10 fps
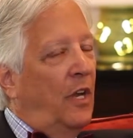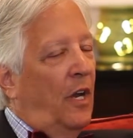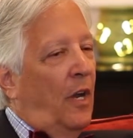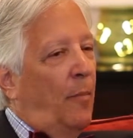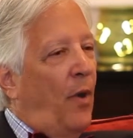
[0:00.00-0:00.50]

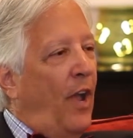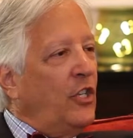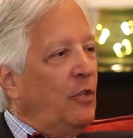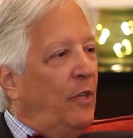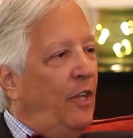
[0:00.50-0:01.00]

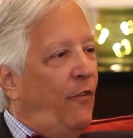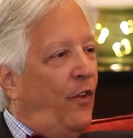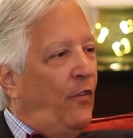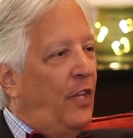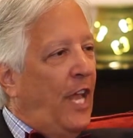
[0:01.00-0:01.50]
approximately
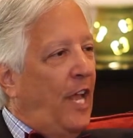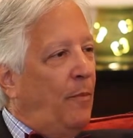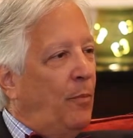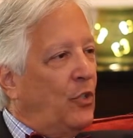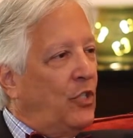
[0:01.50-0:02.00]

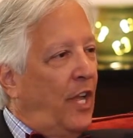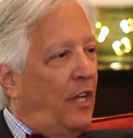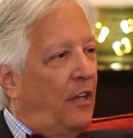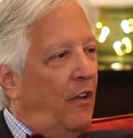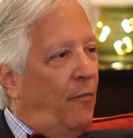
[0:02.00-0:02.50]

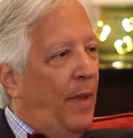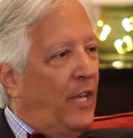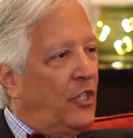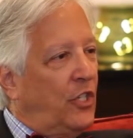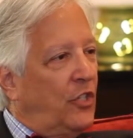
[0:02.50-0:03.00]
58% of
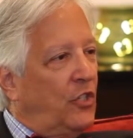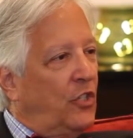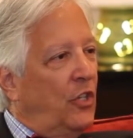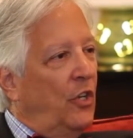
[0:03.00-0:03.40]
patients